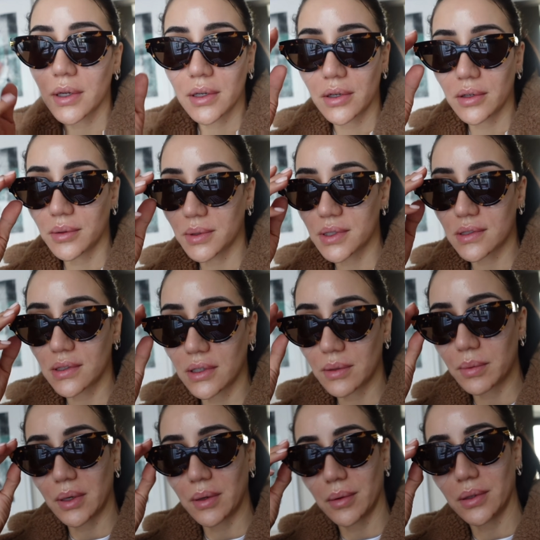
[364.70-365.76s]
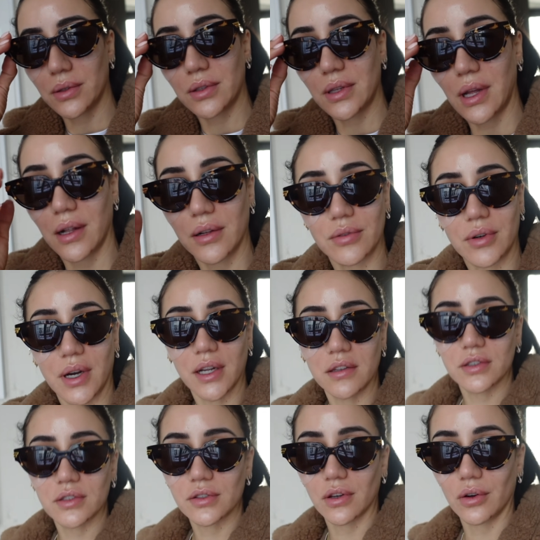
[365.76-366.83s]
no one's gonna be able to tell, right?
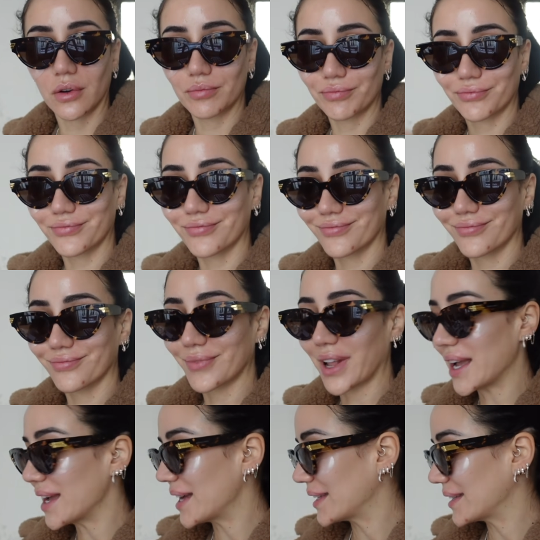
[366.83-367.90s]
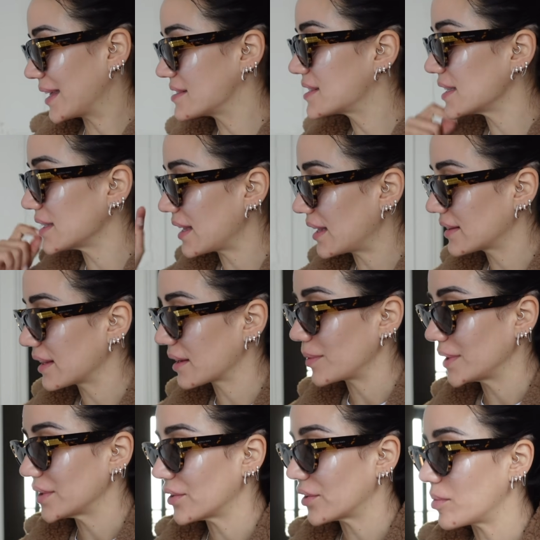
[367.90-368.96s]
So that's it. I'll take my
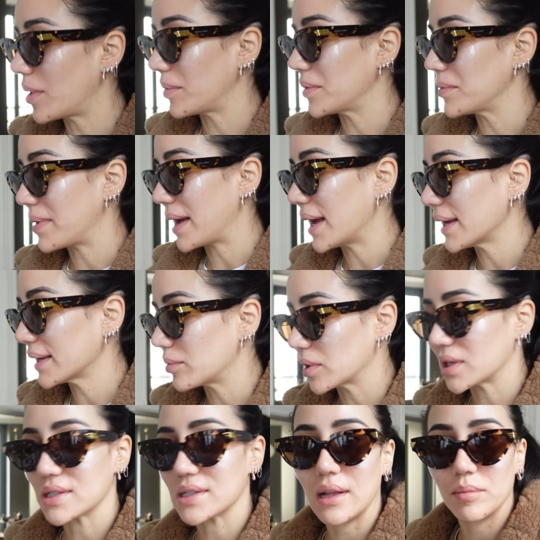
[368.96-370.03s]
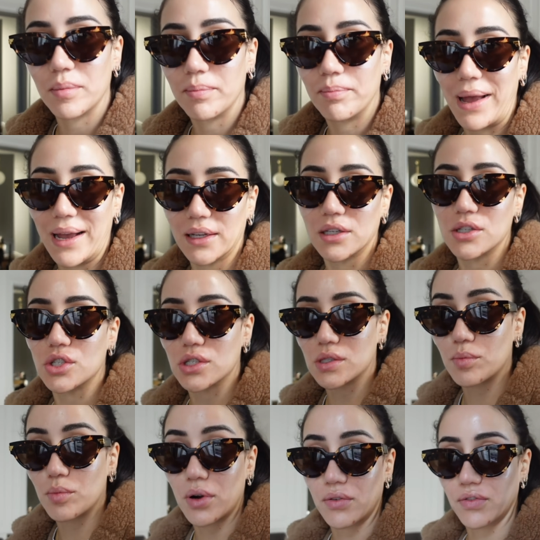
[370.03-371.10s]
Dior Bobby bag because that bag is
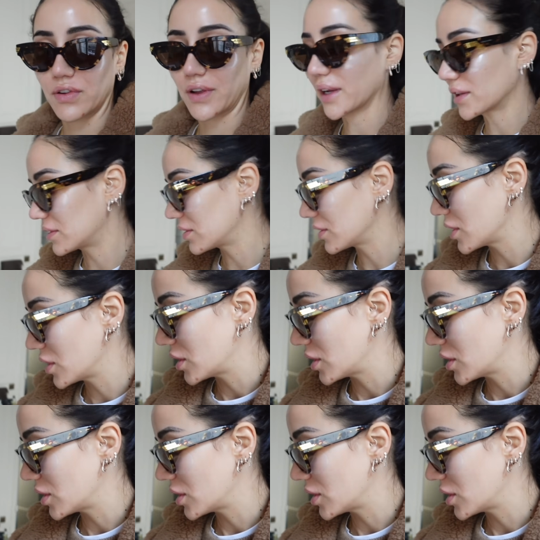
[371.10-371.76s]
just perfect